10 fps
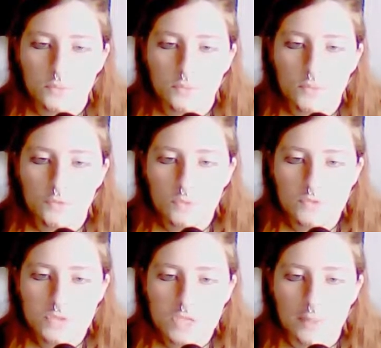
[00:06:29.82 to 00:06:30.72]
were full of
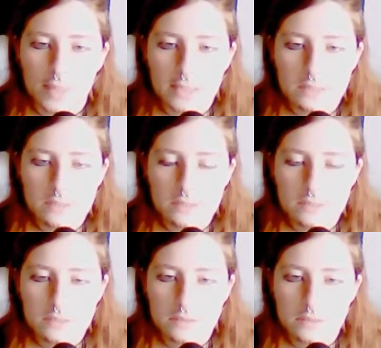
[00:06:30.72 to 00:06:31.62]

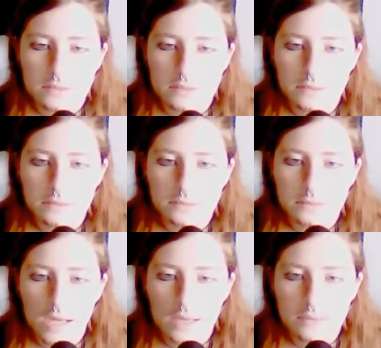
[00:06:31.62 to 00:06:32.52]
cigarettes and
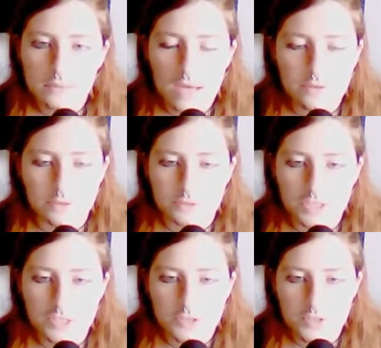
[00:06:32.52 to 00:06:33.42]
other
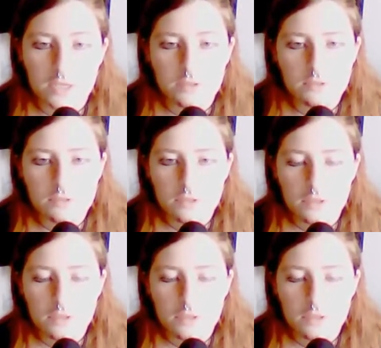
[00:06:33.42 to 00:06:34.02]
such things.